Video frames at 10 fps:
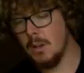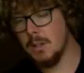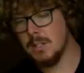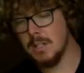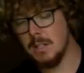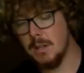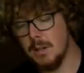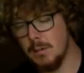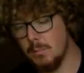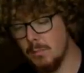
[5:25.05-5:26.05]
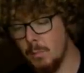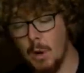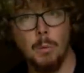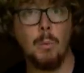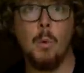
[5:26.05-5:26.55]
Nice and uh,
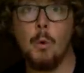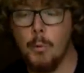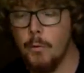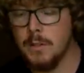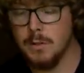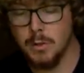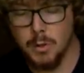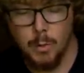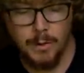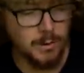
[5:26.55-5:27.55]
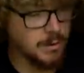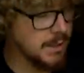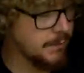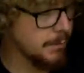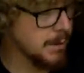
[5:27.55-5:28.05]
well, waterproof, as you saw and you
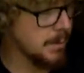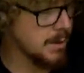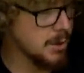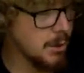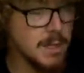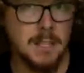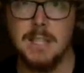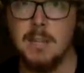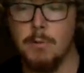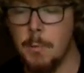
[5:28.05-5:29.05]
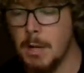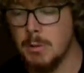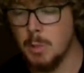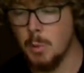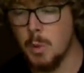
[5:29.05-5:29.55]
see from some of the shots. It still
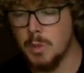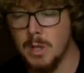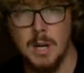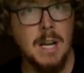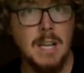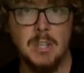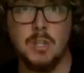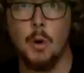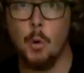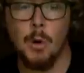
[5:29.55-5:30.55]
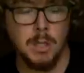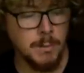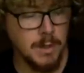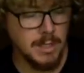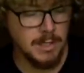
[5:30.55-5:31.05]
repels the water, just not quite as
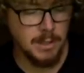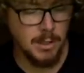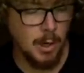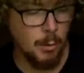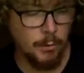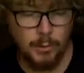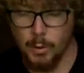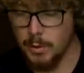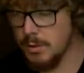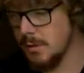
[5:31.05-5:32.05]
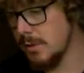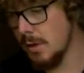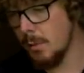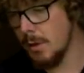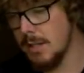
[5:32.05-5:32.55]
much as the coat, of course.
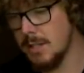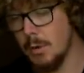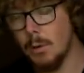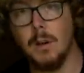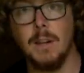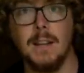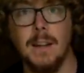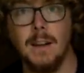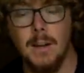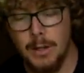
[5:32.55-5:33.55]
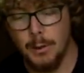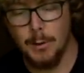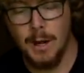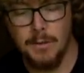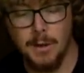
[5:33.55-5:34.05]
So uh, it's not like uh, you can
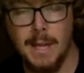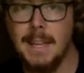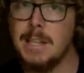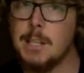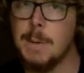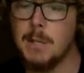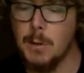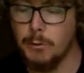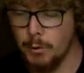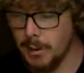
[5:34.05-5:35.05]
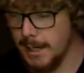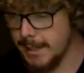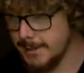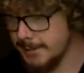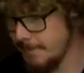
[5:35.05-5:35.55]
get in the lake and expect to have dry
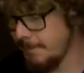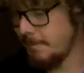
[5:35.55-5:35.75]
legs.